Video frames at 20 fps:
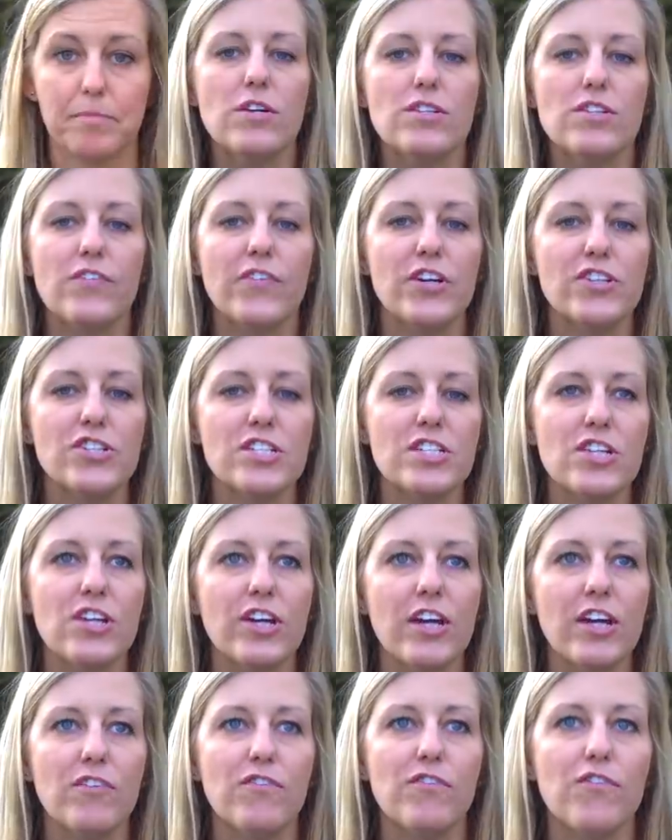So if you're just
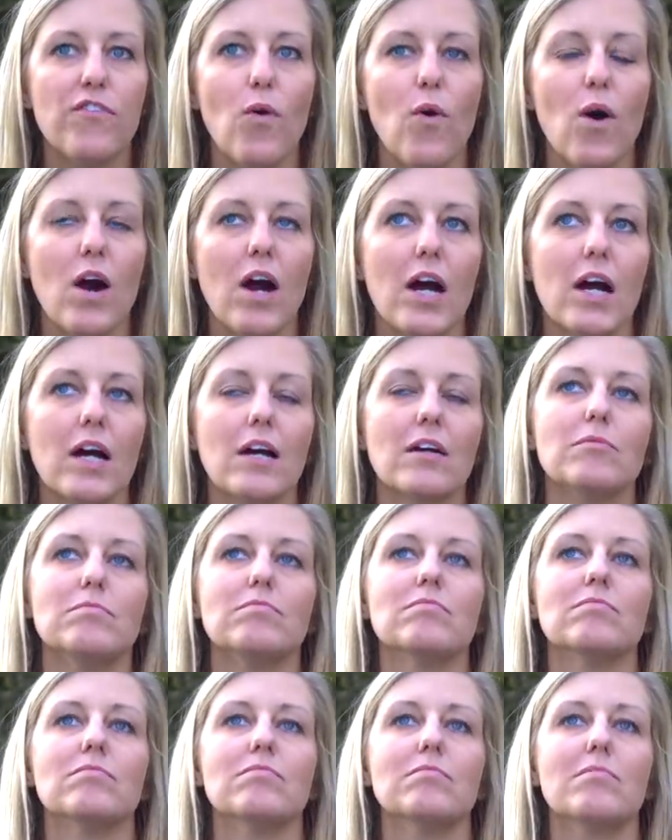looking for
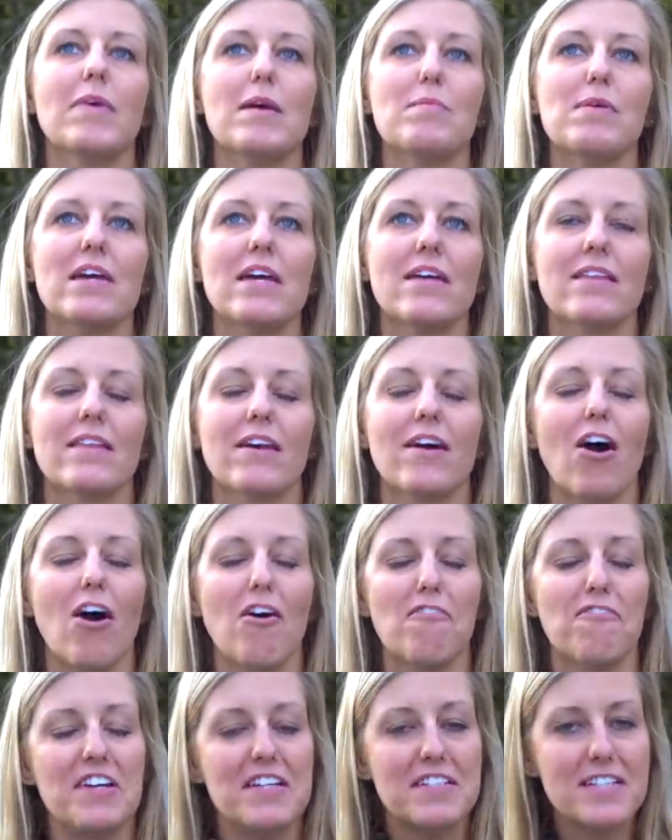maybe the
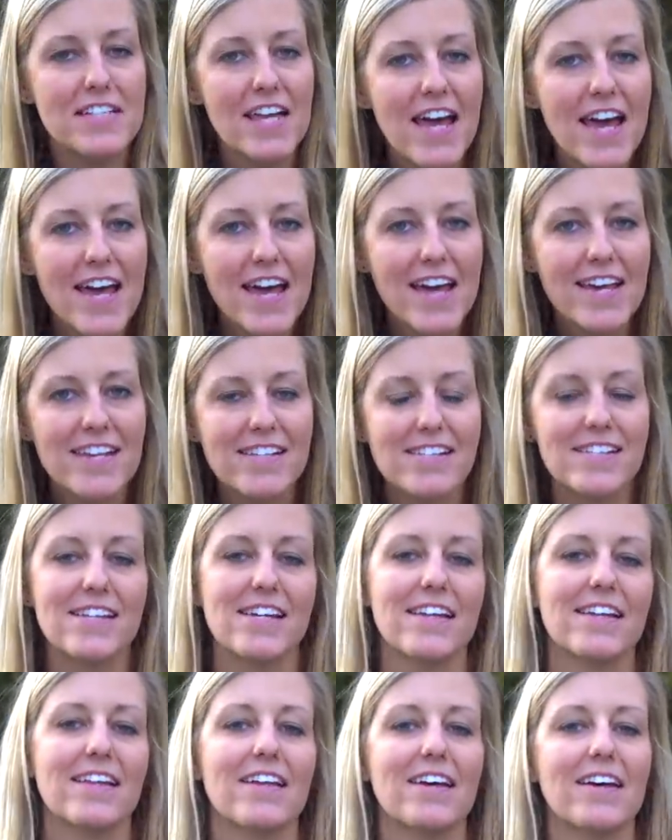coffee taste
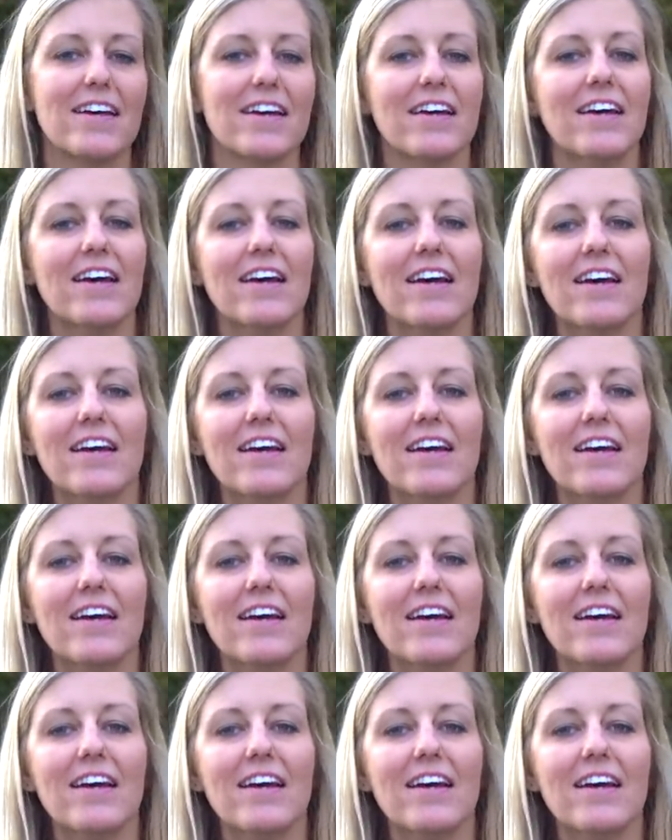and the